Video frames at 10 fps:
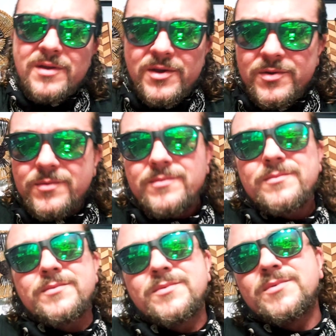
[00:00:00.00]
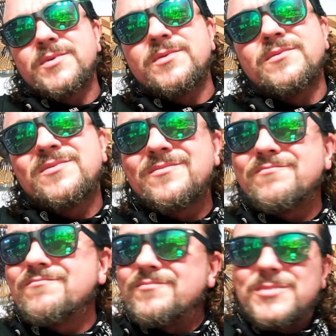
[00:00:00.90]
new
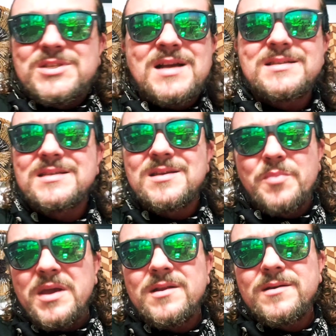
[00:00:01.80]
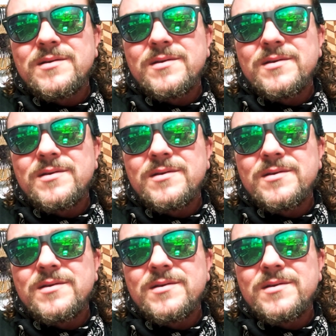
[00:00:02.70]
besides the subpoena.